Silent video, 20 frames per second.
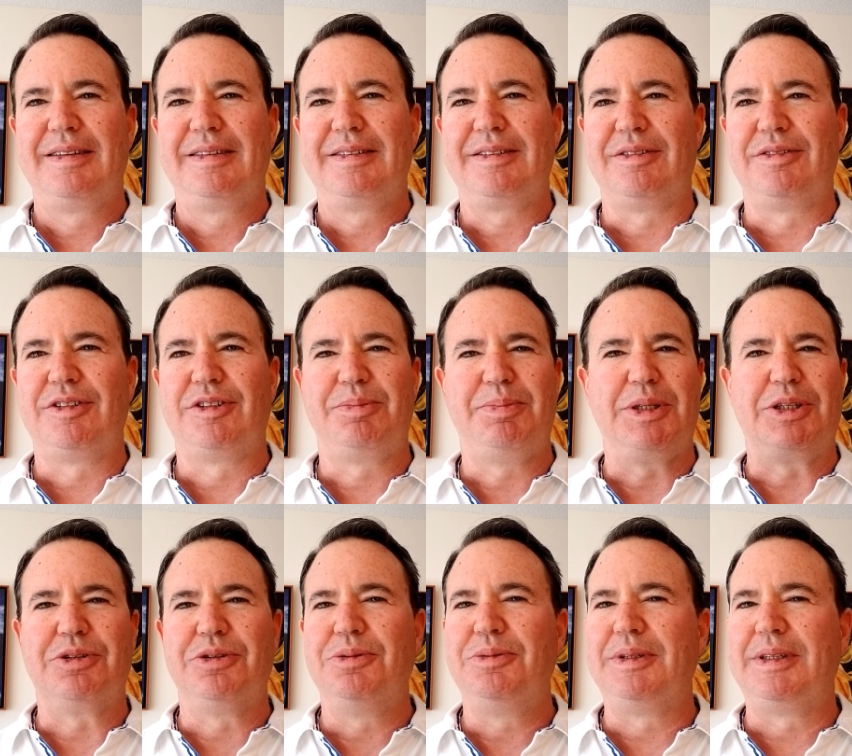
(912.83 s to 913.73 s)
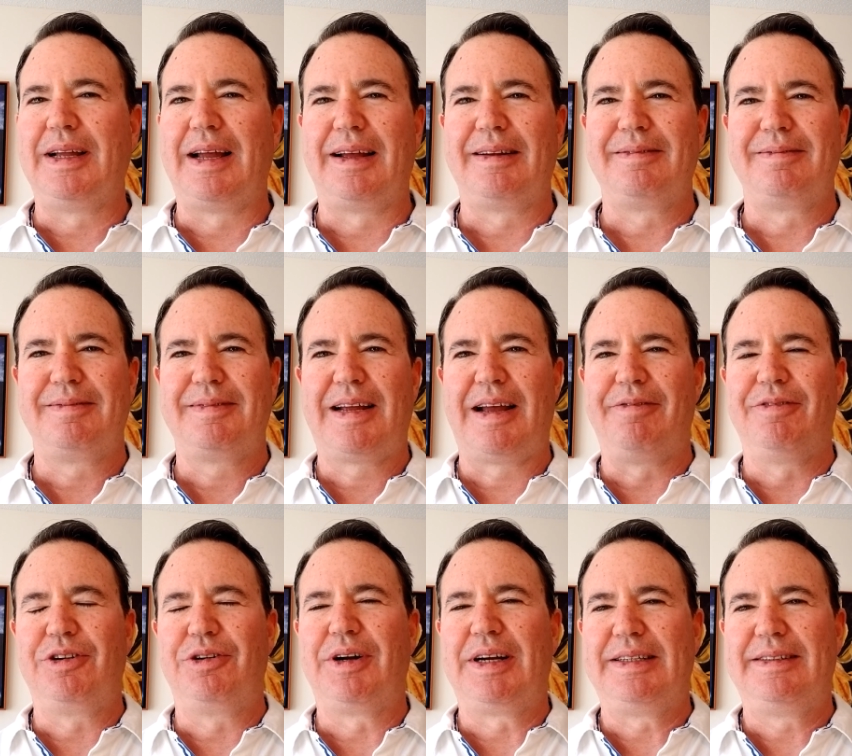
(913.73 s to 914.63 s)
so just be cool with that.
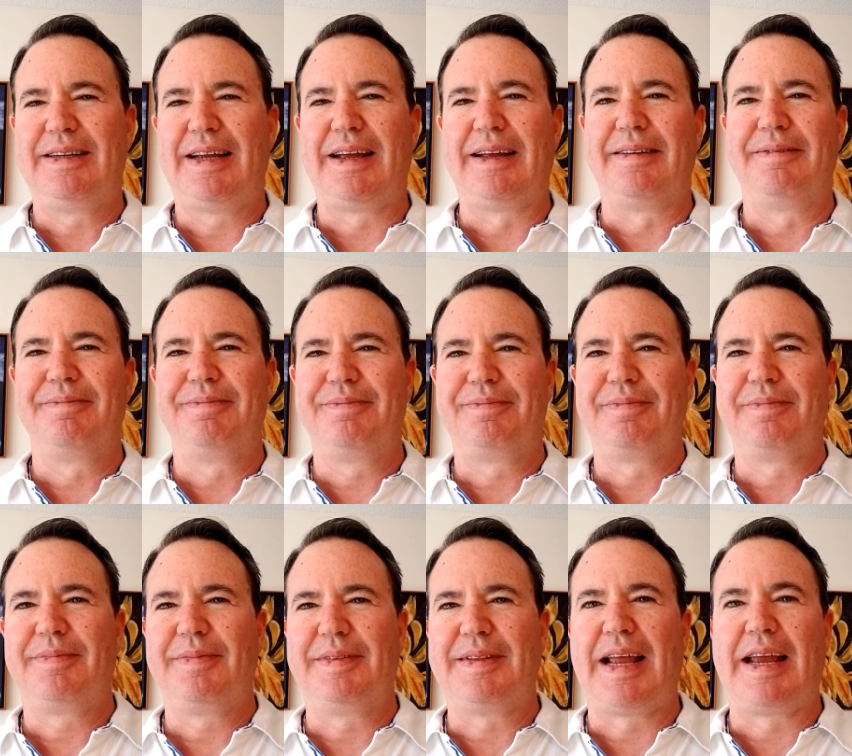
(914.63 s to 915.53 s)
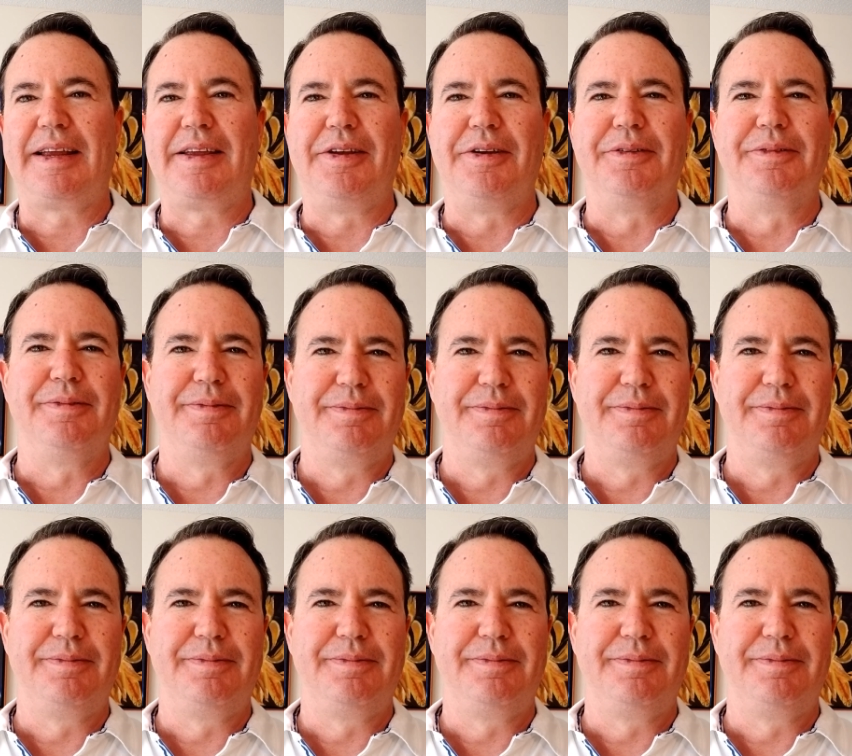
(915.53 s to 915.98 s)
Have a great day, and thank you.